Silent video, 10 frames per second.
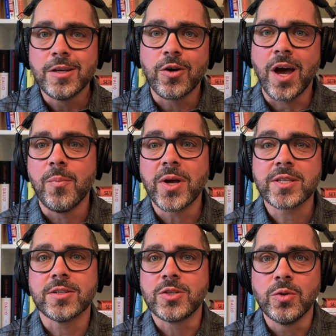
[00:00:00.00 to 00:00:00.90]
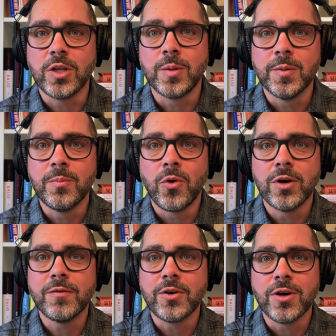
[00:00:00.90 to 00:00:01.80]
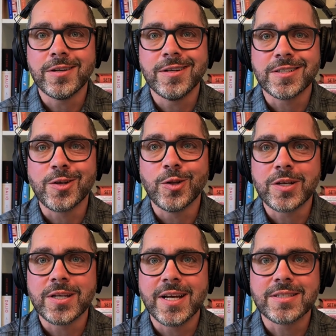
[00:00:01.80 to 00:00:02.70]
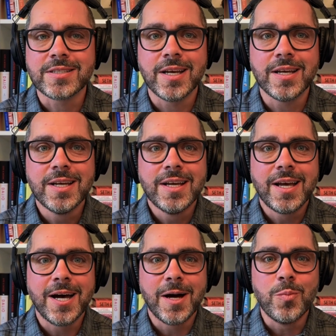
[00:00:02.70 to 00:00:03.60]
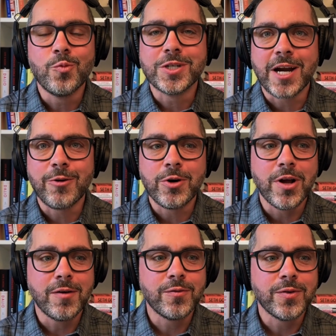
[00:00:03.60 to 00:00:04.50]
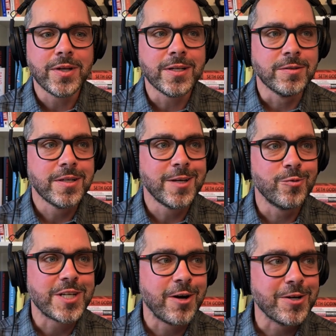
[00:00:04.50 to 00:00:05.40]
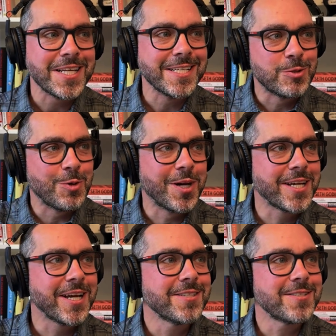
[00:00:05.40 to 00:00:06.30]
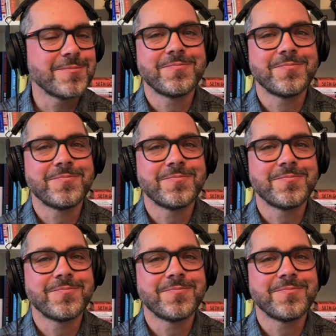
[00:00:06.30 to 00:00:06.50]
kind of mix the two a little bit more if you're not necessarily looking at retiring off of it and retiring into it, I guess.